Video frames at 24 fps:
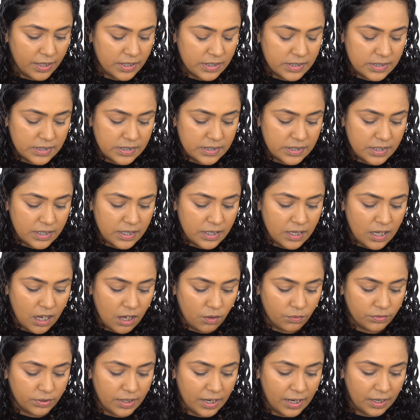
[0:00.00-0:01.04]
then see
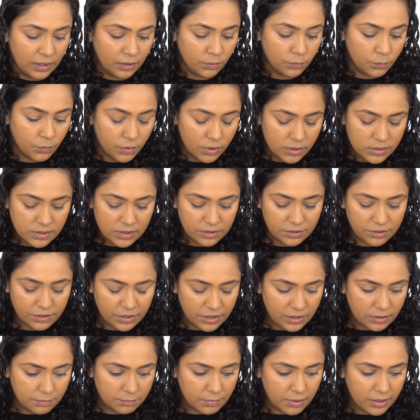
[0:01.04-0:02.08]
how that works
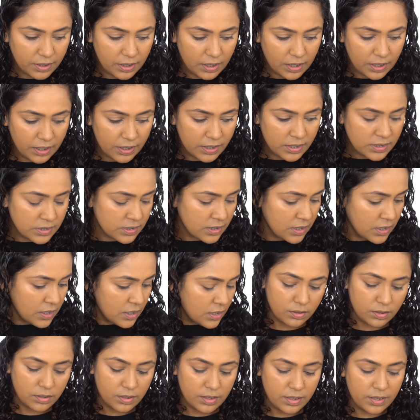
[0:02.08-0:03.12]
underneath my eyes.
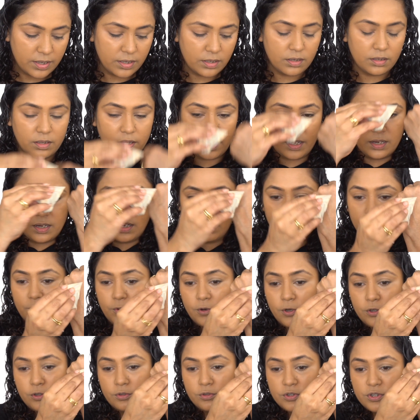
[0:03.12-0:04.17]
And again, I'm
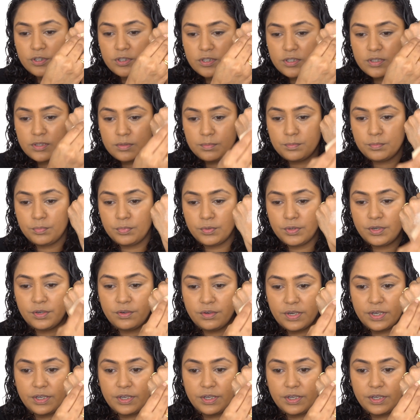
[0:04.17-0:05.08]
going to just put it